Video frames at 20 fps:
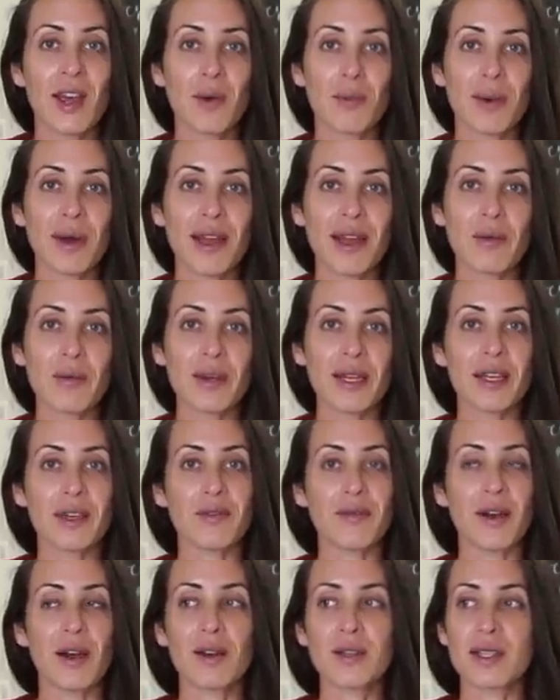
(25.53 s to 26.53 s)
But we
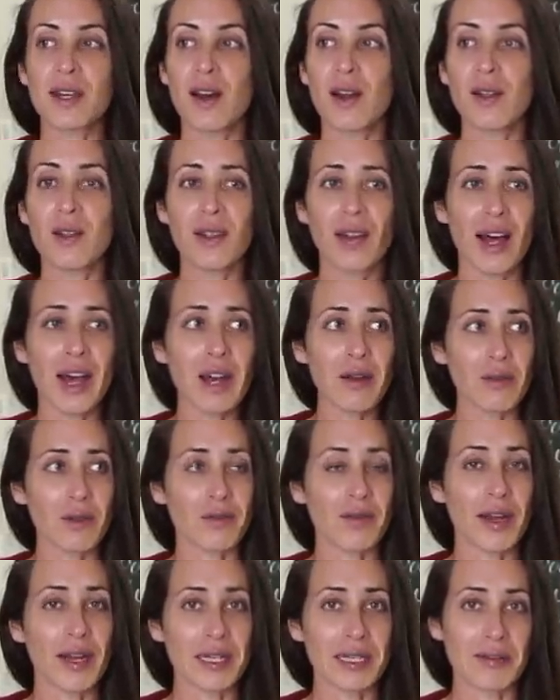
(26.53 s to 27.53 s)
felt a lot of
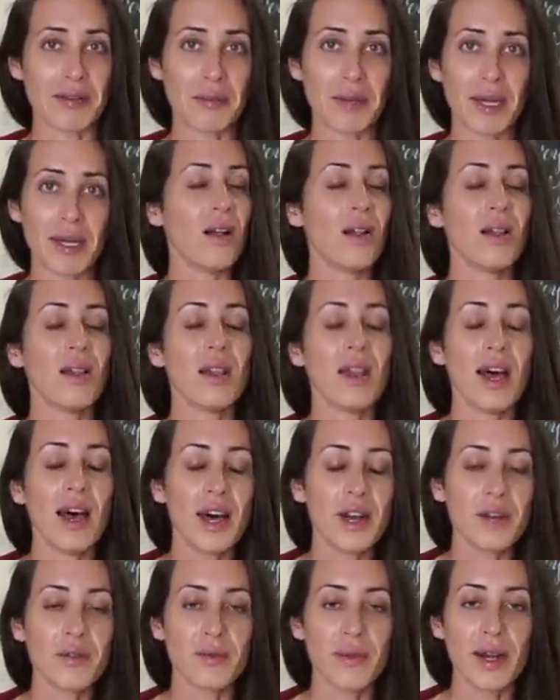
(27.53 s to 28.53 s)
effects from it. A
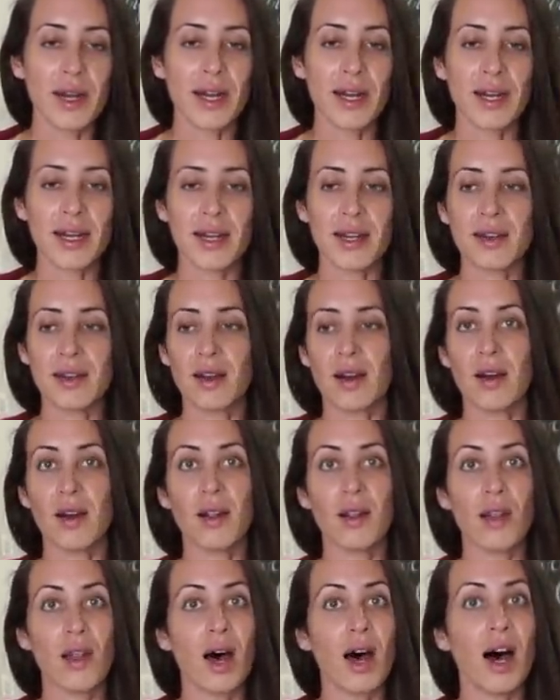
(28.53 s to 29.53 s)
lot of rain, a
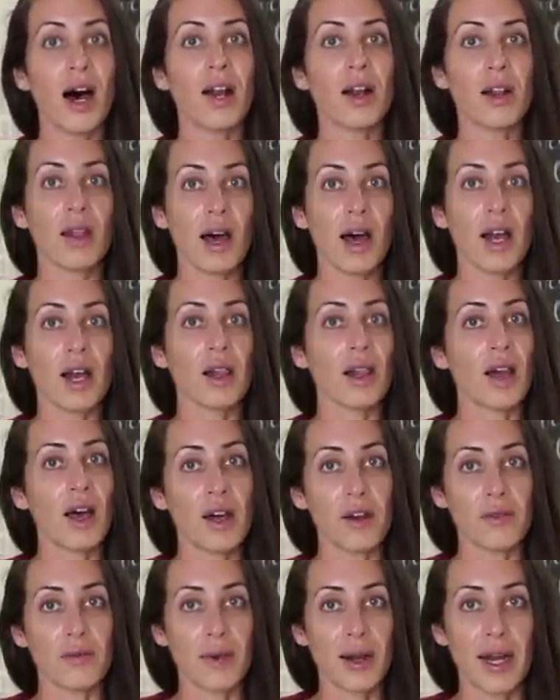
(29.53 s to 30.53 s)
lot, a lot, a
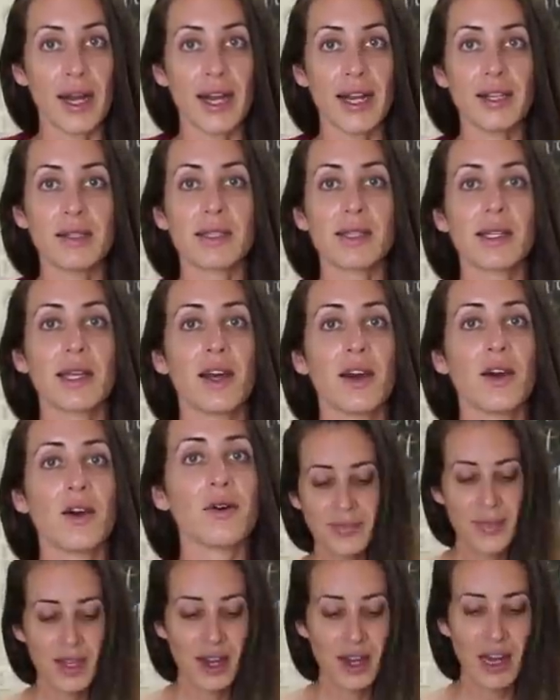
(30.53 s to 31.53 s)
lot of rain.
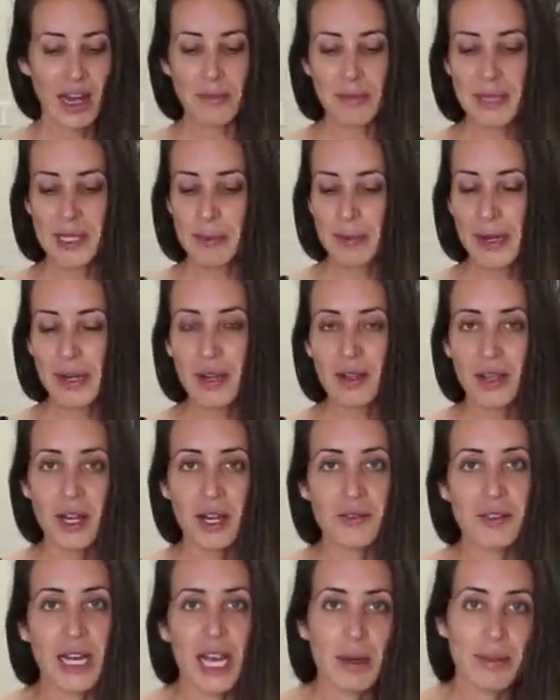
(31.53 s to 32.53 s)
So I've been spending a lot
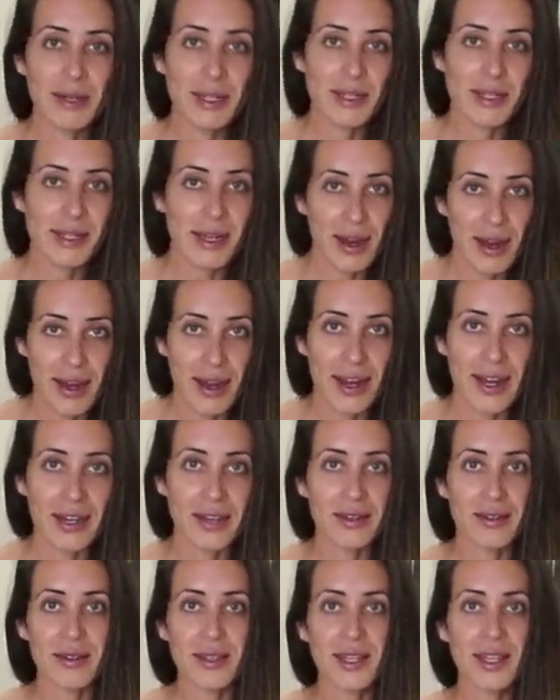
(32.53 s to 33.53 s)
of time
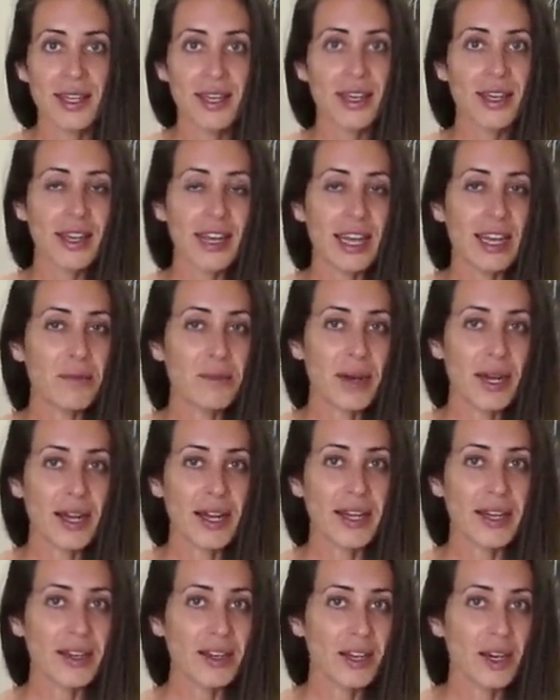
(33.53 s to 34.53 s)
inside in
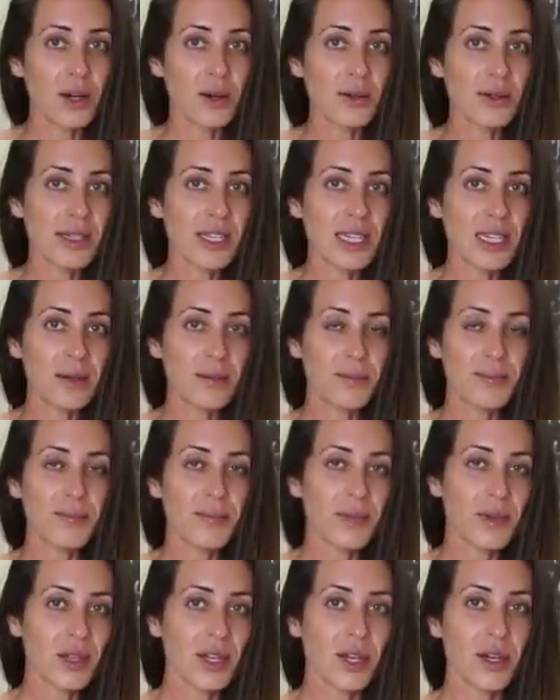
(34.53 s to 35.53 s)
my cozy
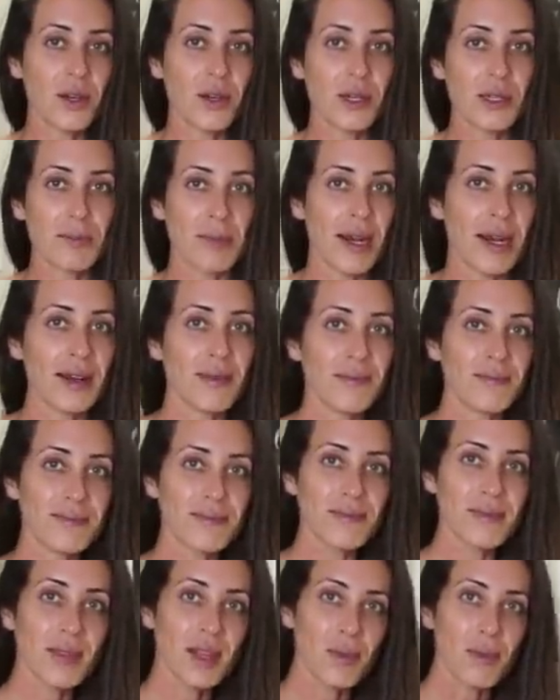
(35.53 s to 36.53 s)
clothes, my
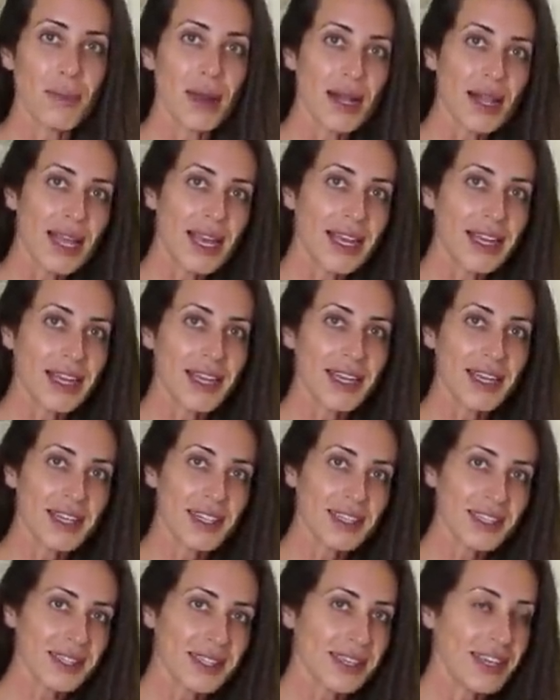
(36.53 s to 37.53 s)
my
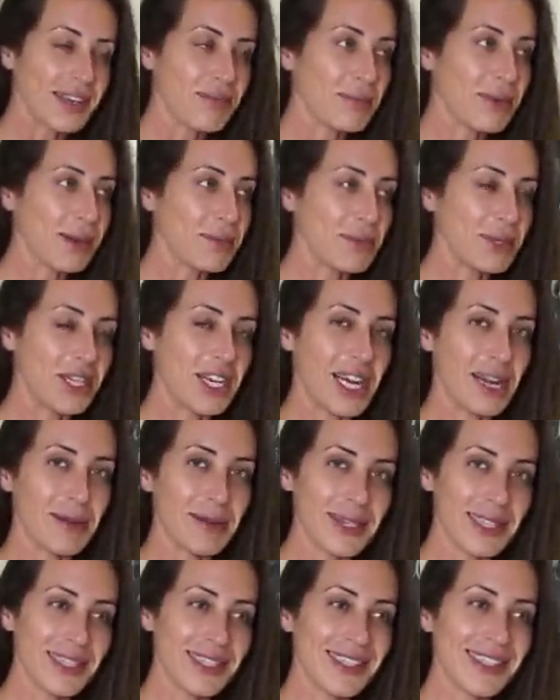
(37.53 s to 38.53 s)
leggings and my
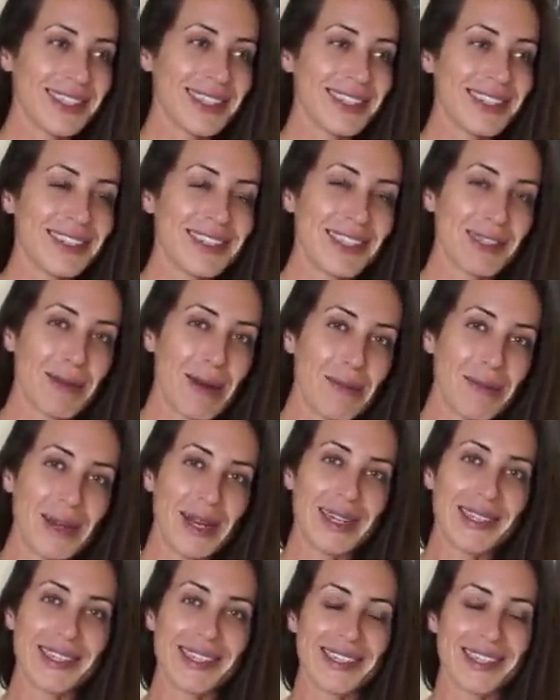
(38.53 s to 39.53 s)
pajamas and
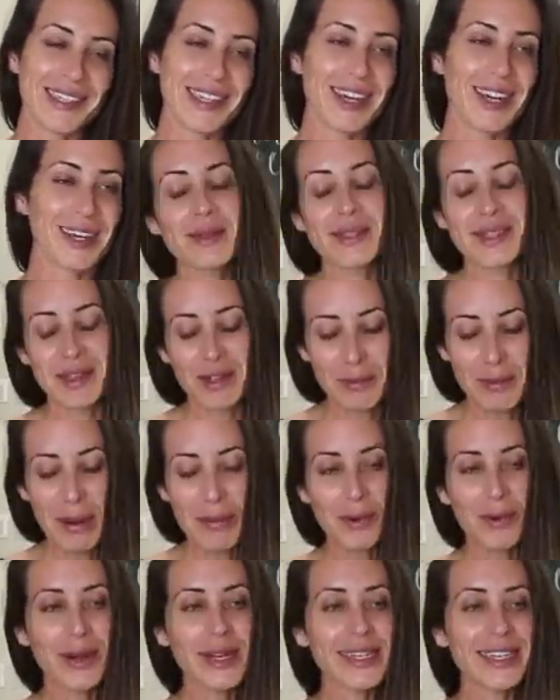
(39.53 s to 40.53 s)
sweatpants and stuff. So my
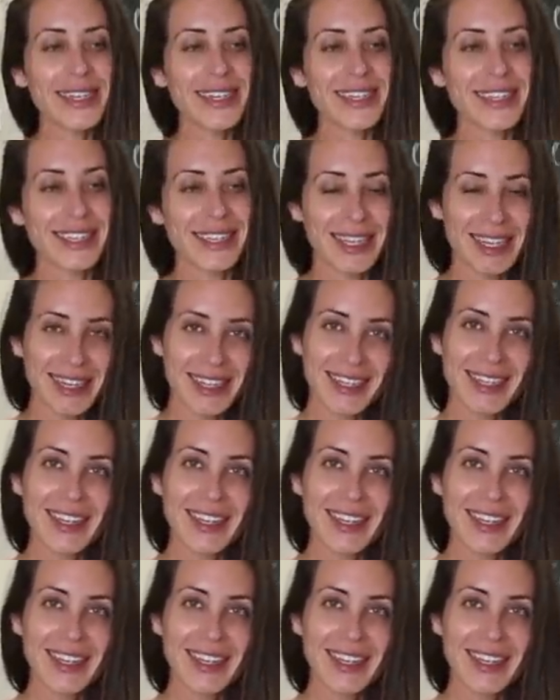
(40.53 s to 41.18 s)
point is,